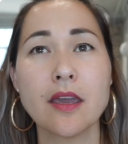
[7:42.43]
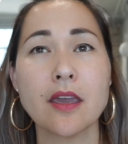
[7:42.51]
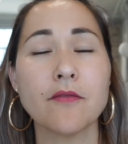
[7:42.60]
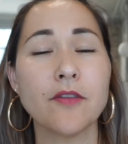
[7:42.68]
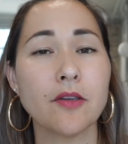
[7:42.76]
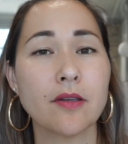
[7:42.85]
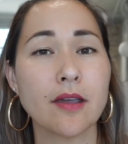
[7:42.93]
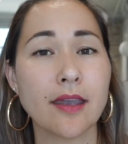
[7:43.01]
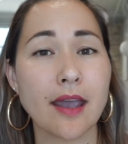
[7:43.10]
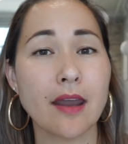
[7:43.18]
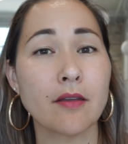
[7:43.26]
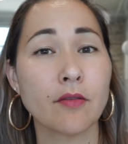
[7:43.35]
if you can
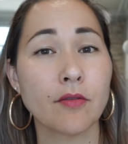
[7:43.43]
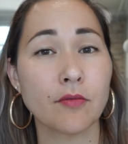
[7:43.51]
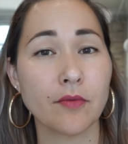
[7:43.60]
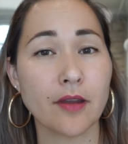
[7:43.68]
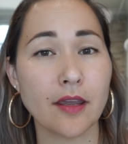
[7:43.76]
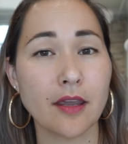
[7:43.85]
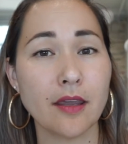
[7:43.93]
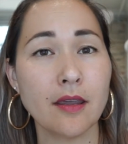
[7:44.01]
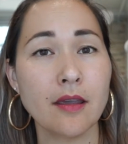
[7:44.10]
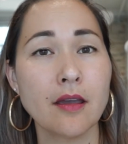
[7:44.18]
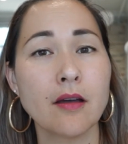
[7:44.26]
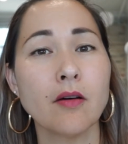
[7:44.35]
get
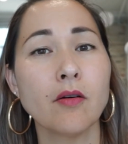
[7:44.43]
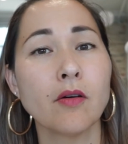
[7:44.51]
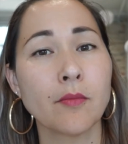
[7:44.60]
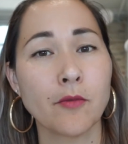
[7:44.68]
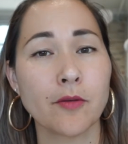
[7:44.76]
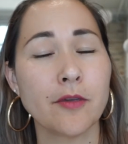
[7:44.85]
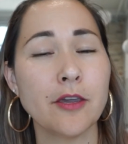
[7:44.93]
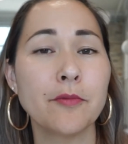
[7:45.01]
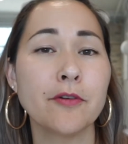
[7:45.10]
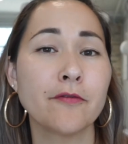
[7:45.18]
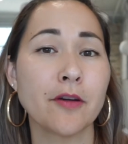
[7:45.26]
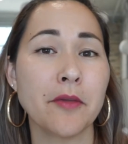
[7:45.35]
3 or more
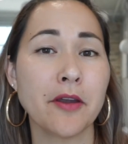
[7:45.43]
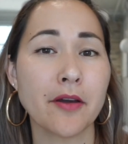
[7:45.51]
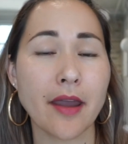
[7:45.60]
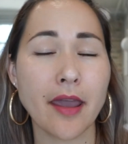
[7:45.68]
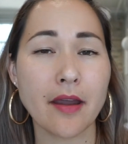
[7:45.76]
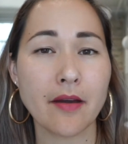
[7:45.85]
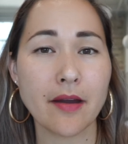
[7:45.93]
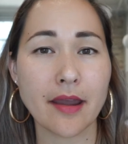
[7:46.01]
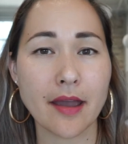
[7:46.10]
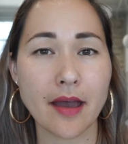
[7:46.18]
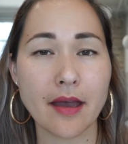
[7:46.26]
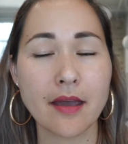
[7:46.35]
people from your
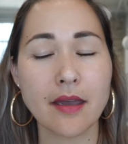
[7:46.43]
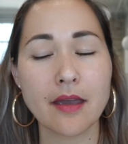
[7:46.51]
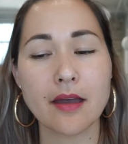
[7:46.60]
area